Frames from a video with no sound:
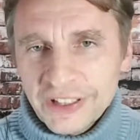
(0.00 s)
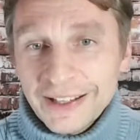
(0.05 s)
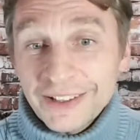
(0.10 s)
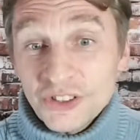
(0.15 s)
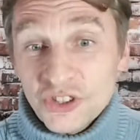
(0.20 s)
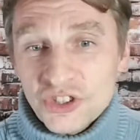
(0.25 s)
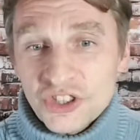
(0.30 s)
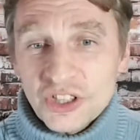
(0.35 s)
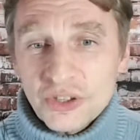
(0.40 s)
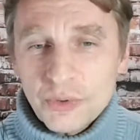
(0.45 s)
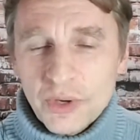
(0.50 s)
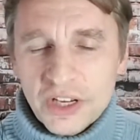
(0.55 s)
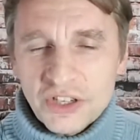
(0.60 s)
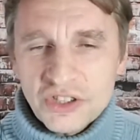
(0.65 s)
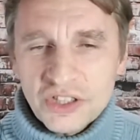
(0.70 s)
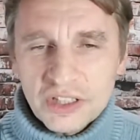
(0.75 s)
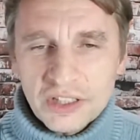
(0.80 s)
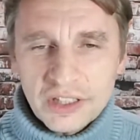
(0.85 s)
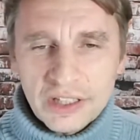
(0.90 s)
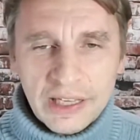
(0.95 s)

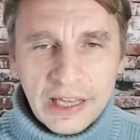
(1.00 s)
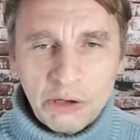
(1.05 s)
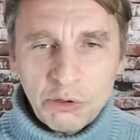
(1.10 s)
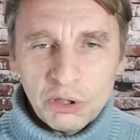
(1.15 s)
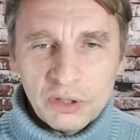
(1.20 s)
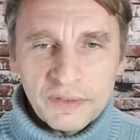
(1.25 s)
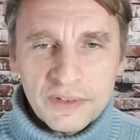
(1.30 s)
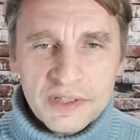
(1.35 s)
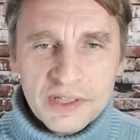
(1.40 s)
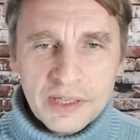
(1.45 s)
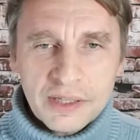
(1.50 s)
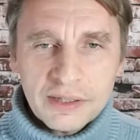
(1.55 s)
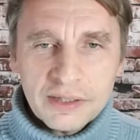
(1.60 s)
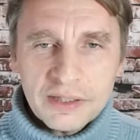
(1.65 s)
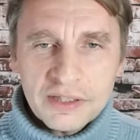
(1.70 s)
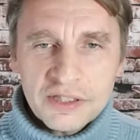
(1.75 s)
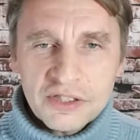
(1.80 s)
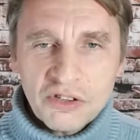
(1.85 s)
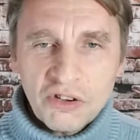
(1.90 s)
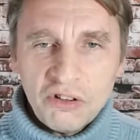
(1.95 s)
generation, and now all of a sudden
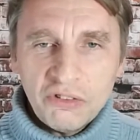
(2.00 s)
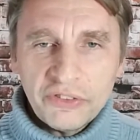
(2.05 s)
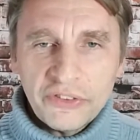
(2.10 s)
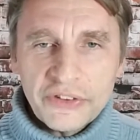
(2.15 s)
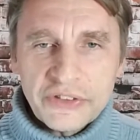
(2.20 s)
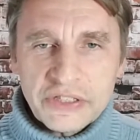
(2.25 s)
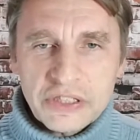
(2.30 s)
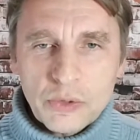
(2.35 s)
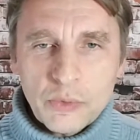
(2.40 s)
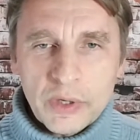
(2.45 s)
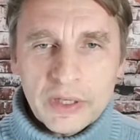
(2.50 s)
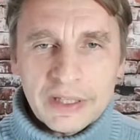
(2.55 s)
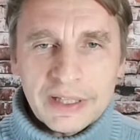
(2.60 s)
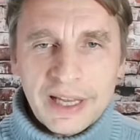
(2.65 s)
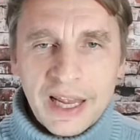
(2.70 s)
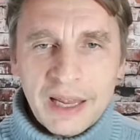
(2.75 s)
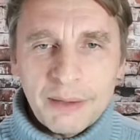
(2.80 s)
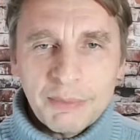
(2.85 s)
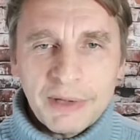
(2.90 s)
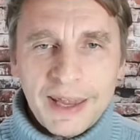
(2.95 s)
it's called the Squid
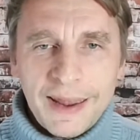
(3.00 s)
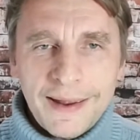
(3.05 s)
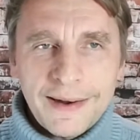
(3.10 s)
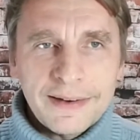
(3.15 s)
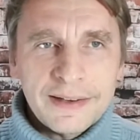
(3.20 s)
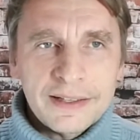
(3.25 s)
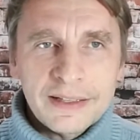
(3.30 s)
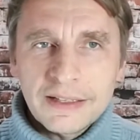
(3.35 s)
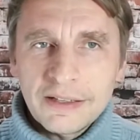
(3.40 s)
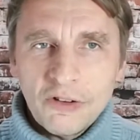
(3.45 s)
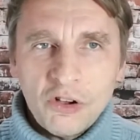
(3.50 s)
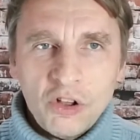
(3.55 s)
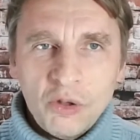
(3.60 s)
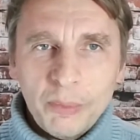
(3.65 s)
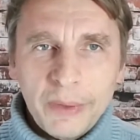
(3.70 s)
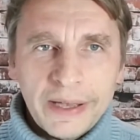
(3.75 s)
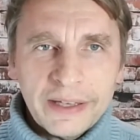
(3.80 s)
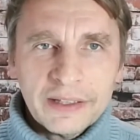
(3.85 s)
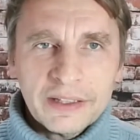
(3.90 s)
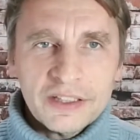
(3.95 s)
Game candy. All
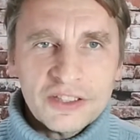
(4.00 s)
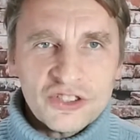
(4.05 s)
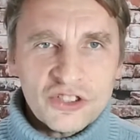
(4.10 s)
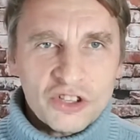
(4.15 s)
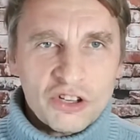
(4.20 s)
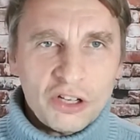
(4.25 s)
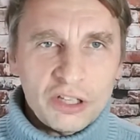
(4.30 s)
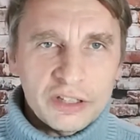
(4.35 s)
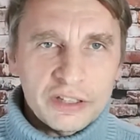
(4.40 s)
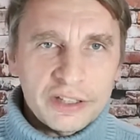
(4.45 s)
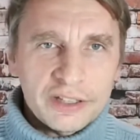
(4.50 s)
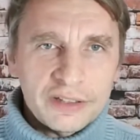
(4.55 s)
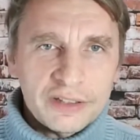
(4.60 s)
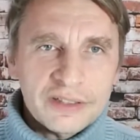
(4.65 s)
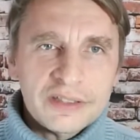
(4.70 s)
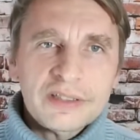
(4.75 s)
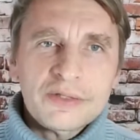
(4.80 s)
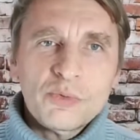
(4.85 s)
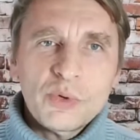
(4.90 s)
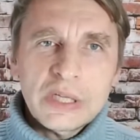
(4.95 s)
my kids are calling it the
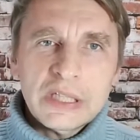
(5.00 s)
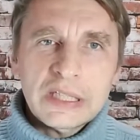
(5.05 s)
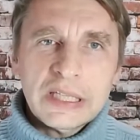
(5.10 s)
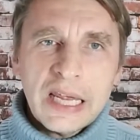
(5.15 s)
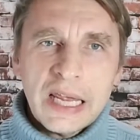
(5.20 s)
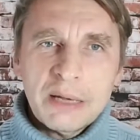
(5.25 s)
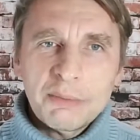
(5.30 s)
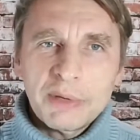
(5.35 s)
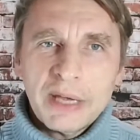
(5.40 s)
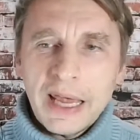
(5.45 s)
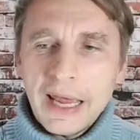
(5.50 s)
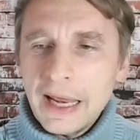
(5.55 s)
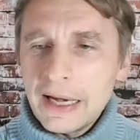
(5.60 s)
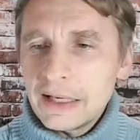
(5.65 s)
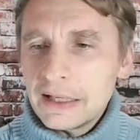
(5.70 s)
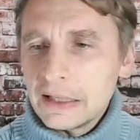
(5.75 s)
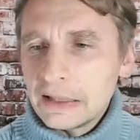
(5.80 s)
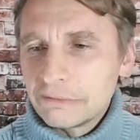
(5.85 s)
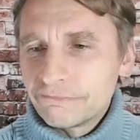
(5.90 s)
Squid Game candy.